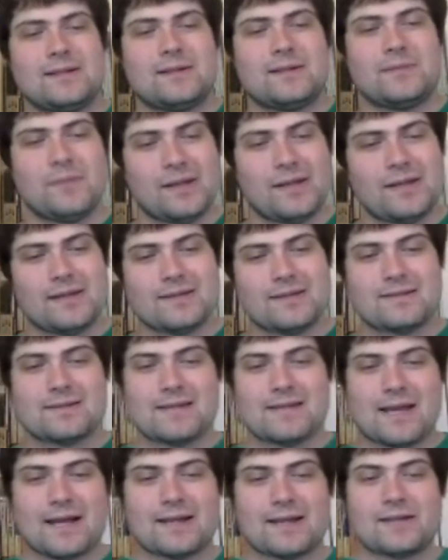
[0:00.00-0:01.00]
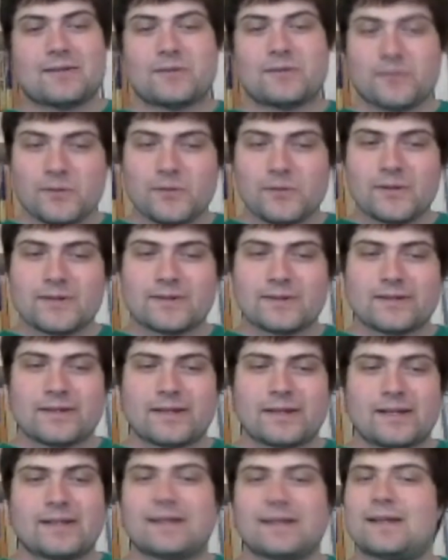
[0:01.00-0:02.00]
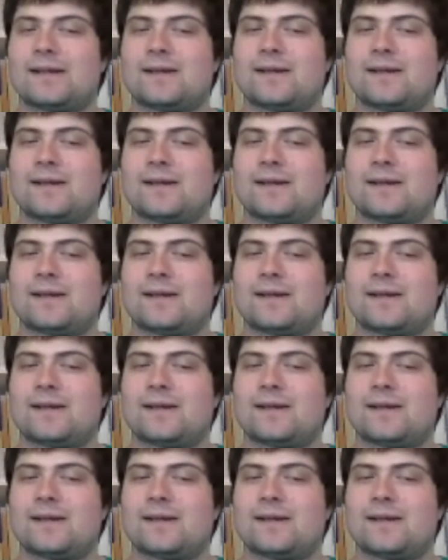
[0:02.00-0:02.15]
Minions attacking through this lane get